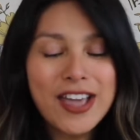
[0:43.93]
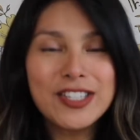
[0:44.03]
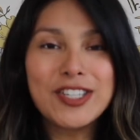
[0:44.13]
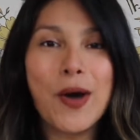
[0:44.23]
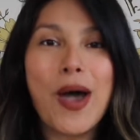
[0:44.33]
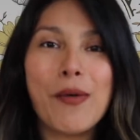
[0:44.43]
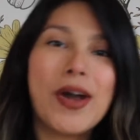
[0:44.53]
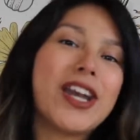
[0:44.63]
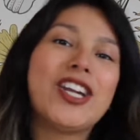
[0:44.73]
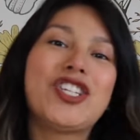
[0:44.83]
So I
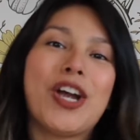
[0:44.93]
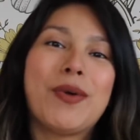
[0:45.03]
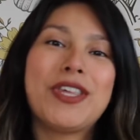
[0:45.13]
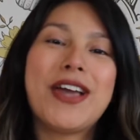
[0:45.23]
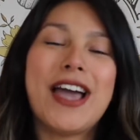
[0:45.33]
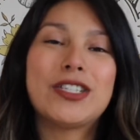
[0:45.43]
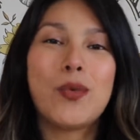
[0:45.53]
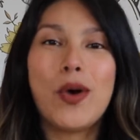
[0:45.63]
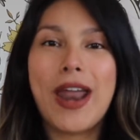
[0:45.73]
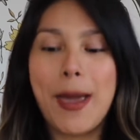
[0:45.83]
wanted to share with you guys
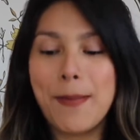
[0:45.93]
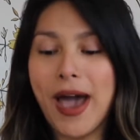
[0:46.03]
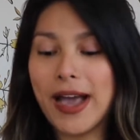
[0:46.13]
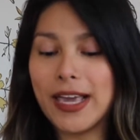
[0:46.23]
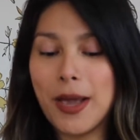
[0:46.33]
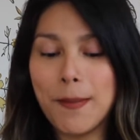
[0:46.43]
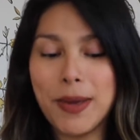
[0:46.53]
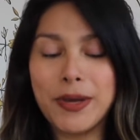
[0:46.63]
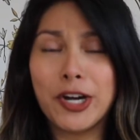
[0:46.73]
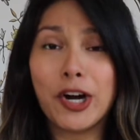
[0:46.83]
what I'm packing
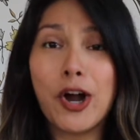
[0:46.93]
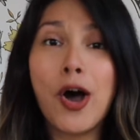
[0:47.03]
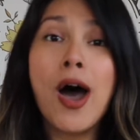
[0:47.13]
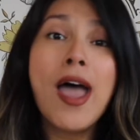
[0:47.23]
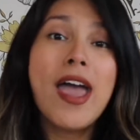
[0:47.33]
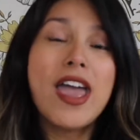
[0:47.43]
baby girl.